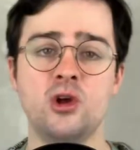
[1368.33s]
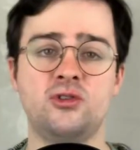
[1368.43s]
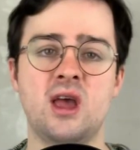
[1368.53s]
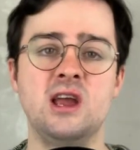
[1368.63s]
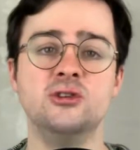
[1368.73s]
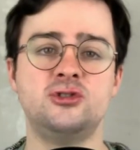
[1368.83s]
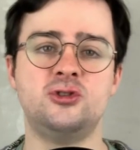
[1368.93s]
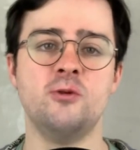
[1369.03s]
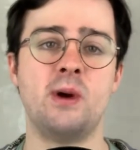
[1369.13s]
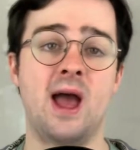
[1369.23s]
was a
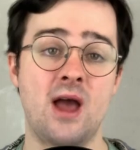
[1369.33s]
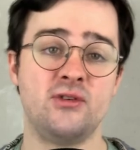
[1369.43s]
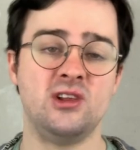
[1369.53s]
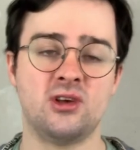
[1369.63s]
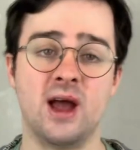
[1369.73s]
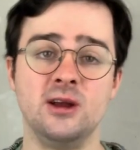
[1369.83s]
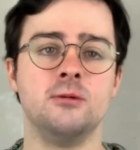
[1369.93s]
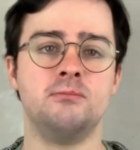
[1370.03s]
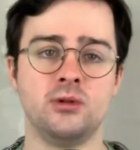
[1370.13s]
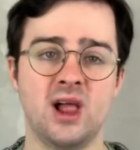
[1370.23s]
super heavy
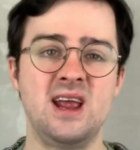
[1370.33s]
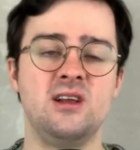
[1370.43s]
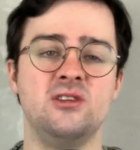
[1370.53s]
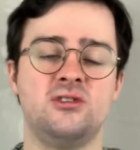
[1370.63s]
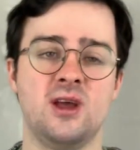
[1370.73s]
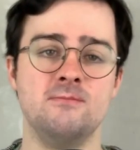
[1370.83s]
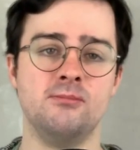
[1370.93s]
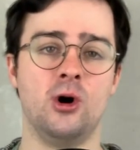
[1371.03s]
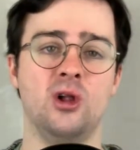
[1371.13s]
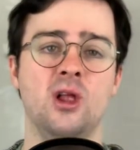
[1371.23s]
tank, plain and
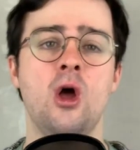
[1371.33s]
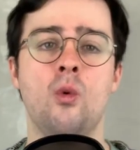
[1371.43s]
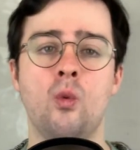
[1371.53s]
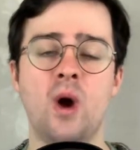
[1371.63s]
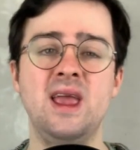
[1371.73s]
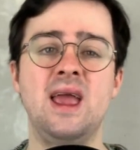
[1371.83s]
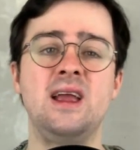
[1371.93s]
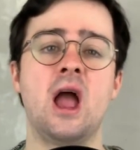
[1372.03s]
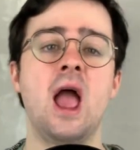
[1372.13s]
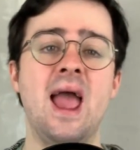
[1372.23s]
simple,
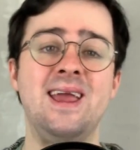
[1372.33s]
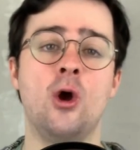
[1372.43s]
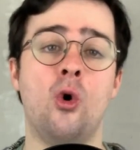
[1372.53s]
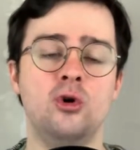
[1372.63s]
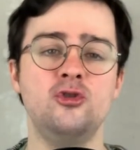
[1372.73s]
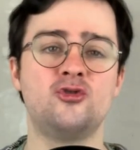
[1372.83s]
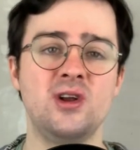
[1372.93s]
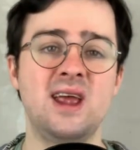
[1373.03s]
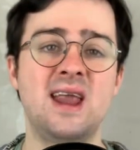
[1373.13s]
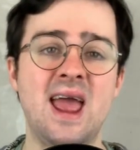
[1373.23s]
weighing
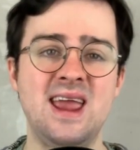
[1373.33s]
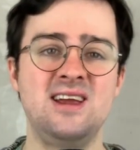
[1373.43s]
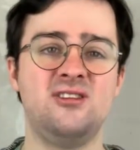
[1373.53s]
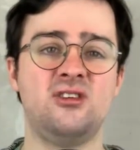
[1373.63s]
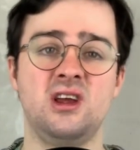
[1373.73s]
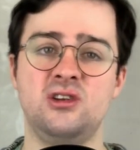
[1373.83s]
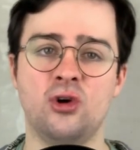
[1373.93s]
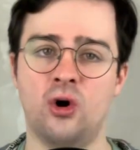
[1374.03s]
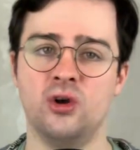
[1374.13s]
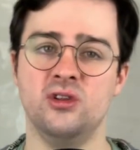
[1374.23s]
180
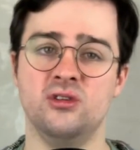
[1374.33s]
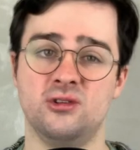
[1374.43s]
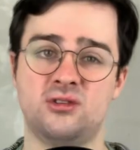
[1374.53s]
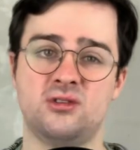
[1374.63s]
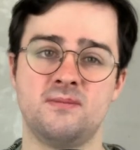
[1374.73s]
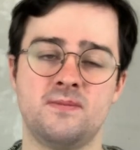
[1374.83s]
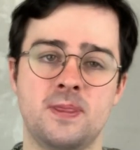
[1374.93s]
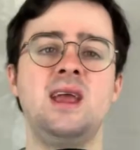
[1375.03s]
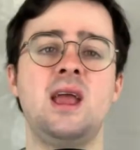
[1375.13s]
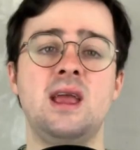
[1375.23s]
tons.
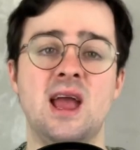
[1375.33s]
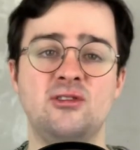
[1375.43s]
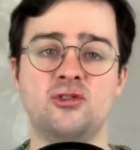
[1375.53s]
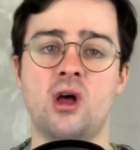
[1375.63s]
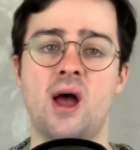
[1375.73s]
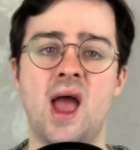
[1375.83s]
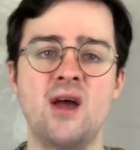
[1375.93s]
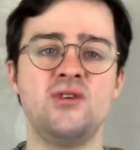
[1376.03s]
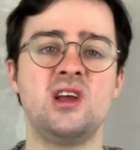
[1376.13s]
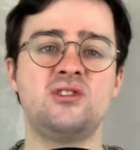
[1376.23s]
Making it the
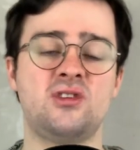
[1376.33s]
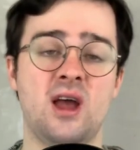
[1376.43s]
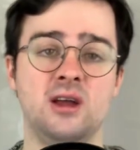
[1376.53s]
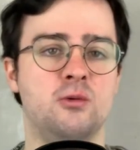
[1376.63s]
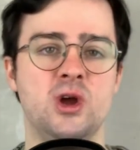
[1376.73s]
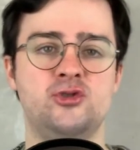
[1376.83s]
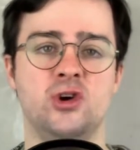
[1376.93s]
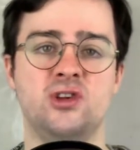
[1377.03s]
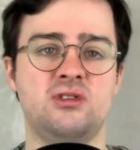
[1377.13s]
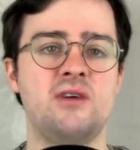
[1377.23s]
heaviest tank which
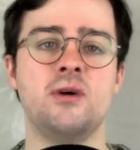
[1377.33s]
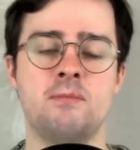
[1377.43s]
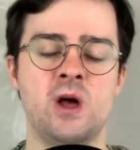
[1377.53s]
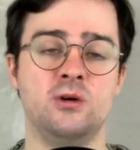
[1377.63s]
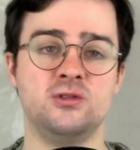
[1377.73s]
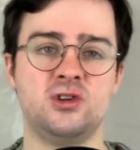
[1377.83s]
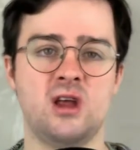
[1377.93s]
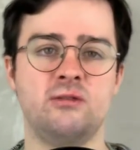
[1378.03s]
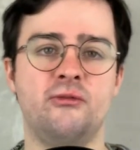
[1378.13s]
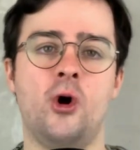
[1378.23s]
was ever built,
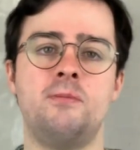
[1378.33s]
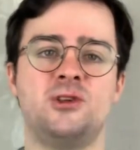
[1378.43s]
and for